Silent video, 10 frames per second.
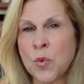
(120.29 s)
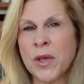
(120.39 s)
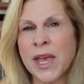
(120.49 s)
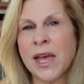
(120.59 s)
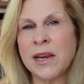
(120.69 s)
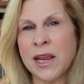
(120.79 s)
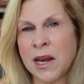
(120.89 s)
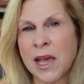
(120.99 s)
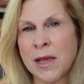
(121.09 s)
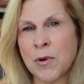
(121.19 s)
will get
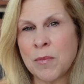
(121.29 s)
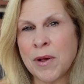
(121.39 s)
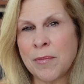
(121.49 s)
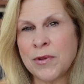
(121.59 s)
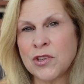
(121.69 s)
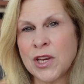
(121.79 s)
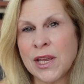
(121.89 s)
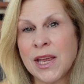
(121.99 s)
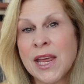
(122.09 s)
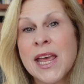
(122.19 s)
in hybrid
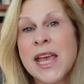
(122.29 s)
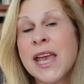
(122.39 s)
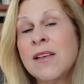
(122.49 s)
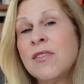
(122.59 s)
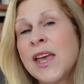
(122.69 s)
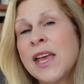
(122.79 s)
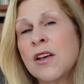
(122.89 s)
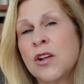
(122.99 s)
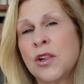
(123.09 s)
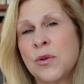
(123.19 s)
publishing. And they
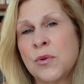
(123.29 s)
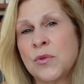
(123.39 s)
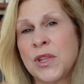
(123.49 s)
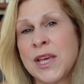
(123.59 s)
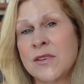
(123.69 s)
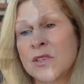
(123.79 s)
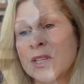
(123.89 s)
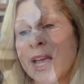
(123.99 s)
include things